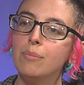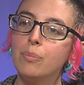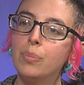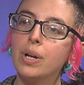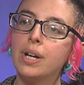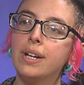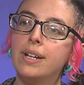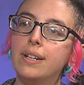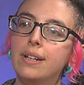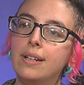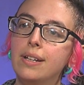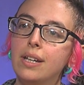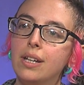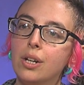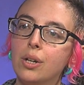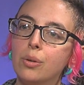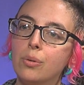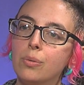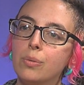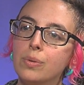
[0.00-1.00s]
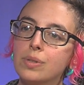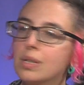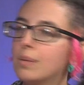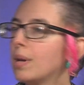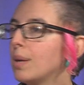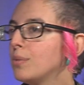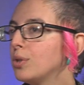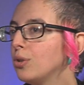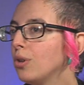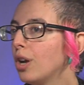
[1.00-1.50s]
but, you know,
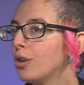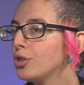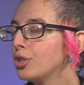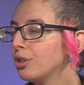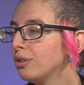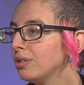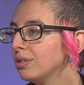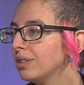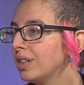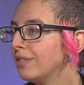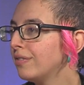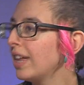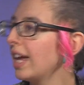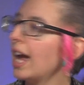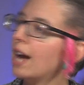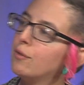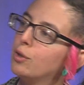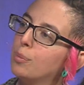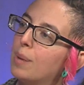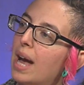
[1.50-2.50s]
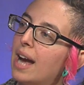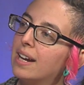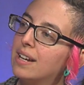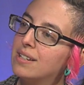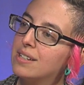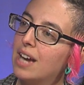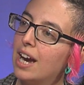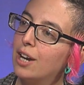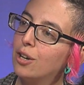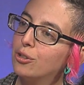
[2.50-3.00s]
sometimes you're not sure if they have your back
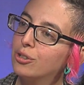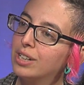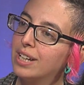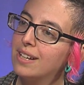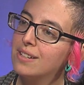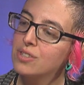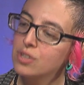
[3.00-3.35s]
entirely.